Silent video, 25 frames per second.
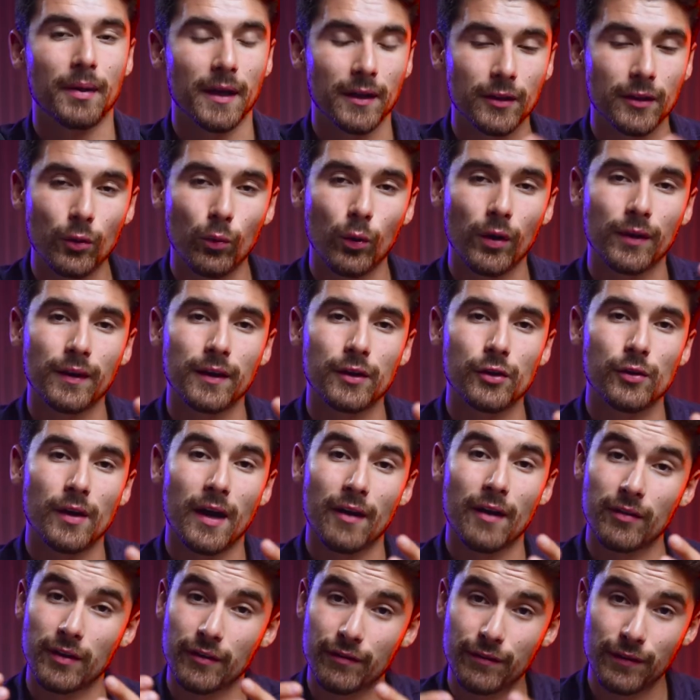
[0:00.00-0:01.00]
Pick the one that you
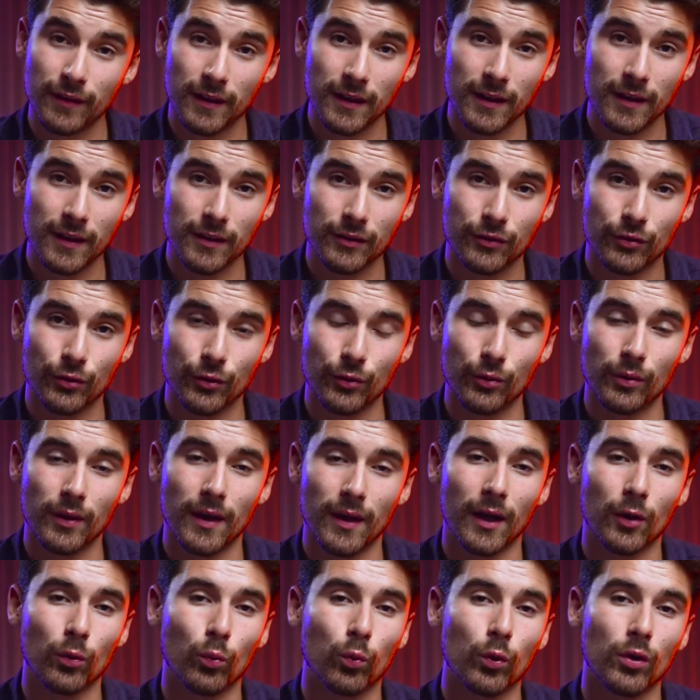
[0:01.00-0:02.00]
have an affinity to
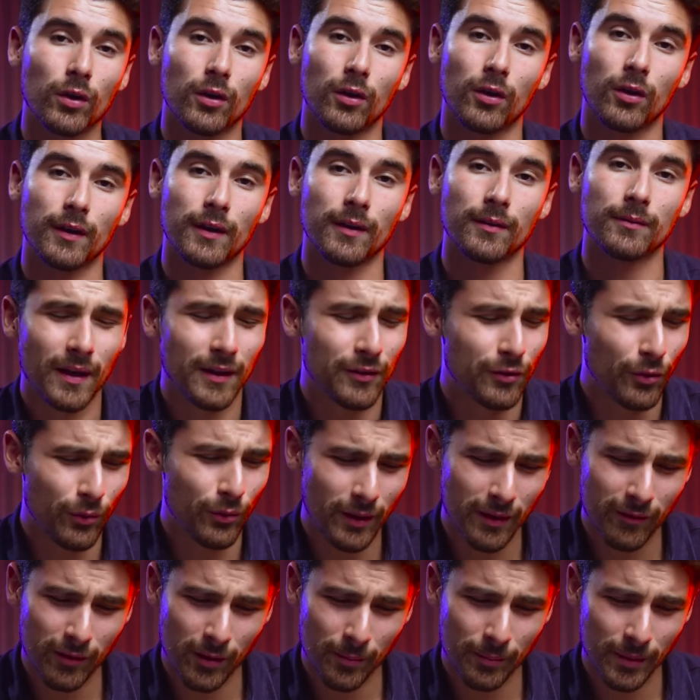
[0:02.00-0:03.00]
and work on it. And don't
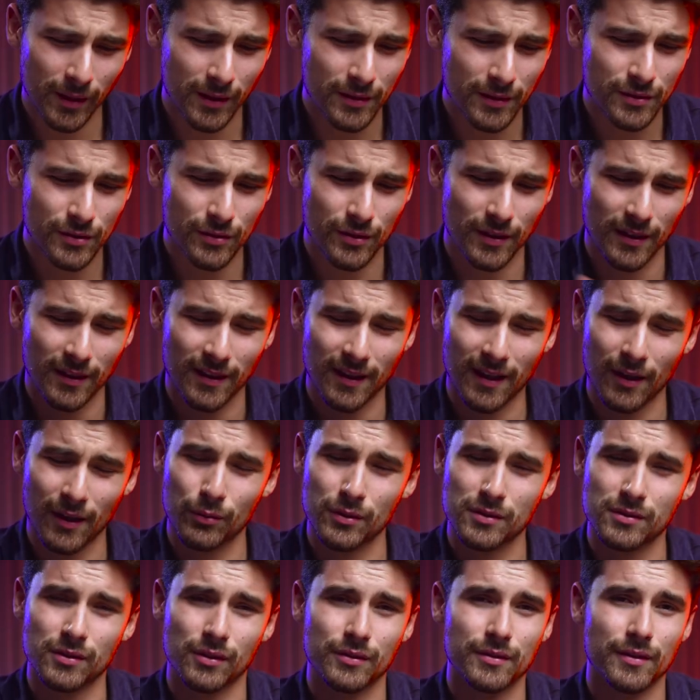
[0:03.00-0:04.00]
give up because you didn't get
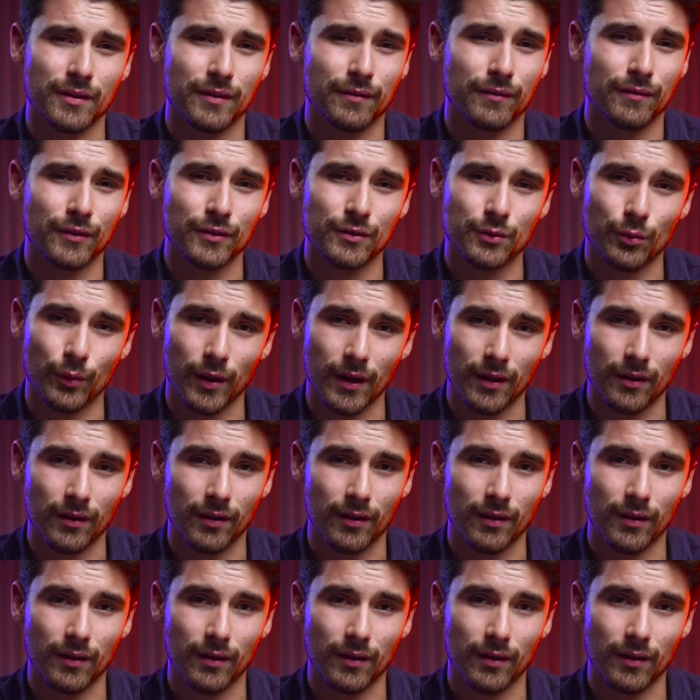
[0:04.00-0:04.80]
results in the first week.